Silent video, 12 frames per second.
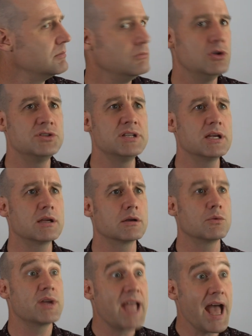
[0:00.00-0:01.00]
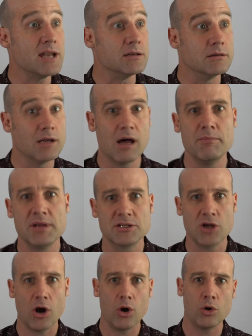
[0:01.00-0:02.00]
music? We can, I'm being
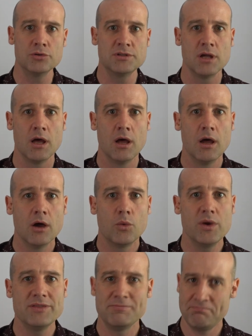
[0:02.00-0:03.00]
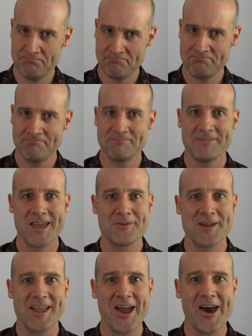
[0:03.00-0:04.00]
told. There
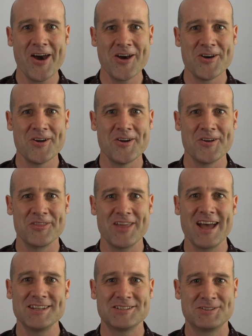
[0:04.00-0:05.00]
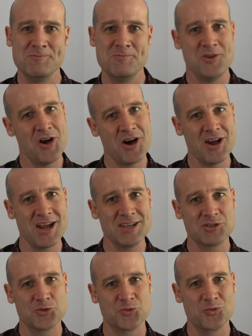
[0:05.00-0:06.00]
we go. That's some
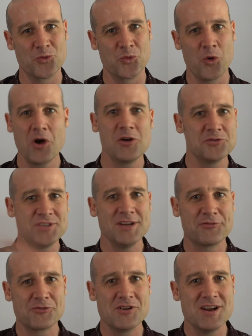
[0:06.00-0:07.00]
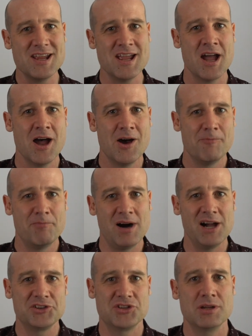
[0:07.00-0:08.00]
nice royalty-free
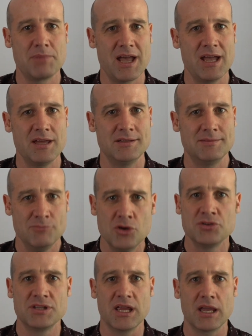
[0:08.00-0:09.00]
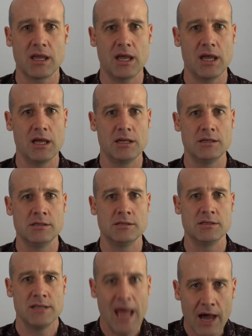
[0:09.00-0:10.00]
marching band music.
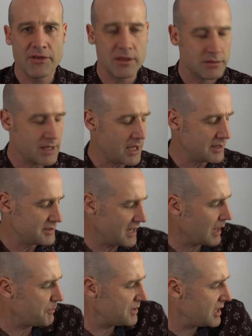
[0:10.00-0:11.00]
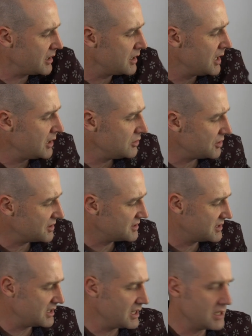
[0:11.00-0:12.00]
And now that that is happening, you can
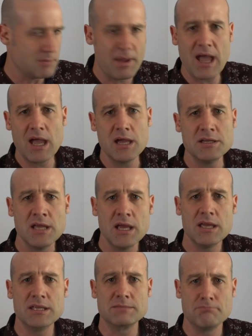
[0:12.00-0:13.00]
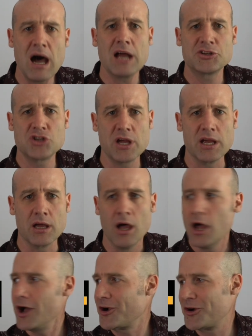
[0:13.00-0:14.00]
see the band is marching
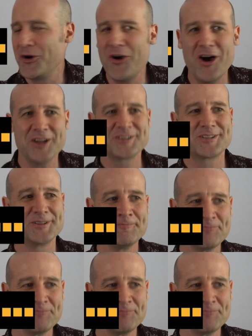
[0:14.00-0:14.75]
across